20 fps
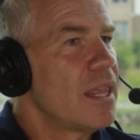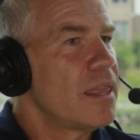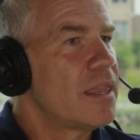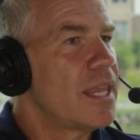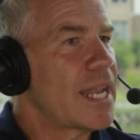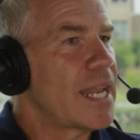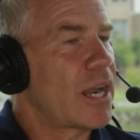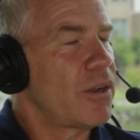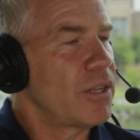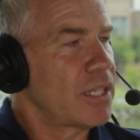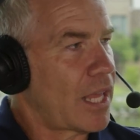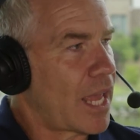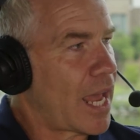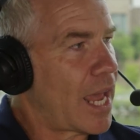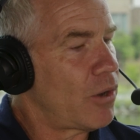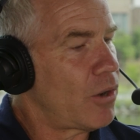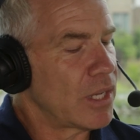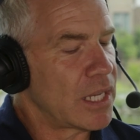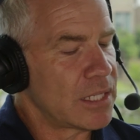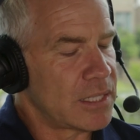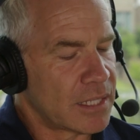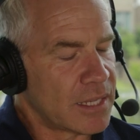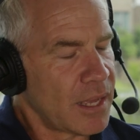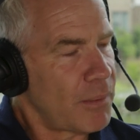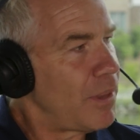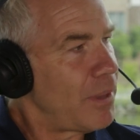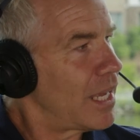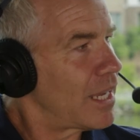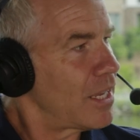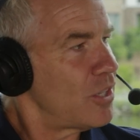that I don't, I don't get to
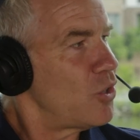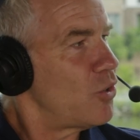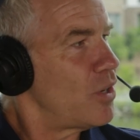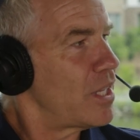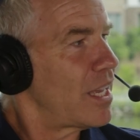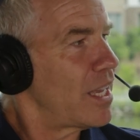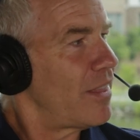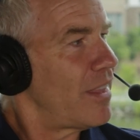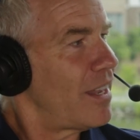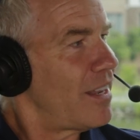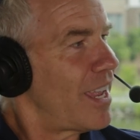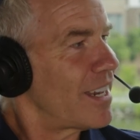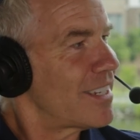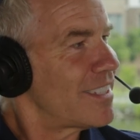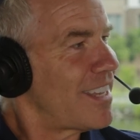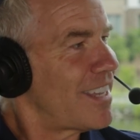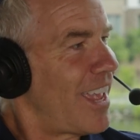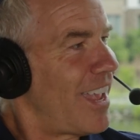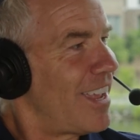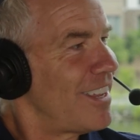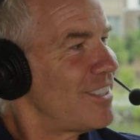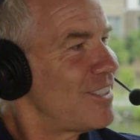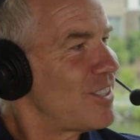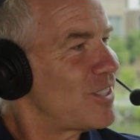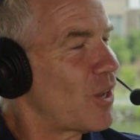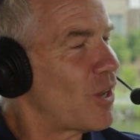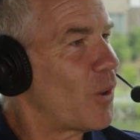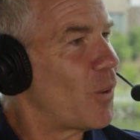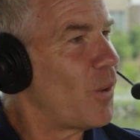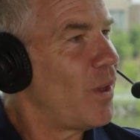come back and do it again the next day.
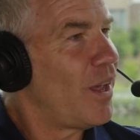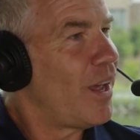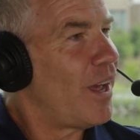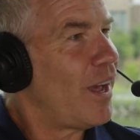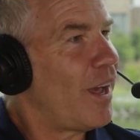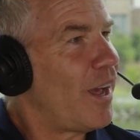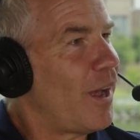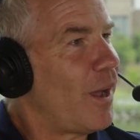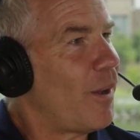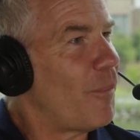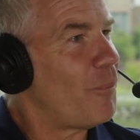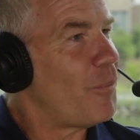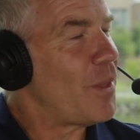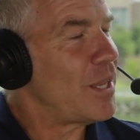So um,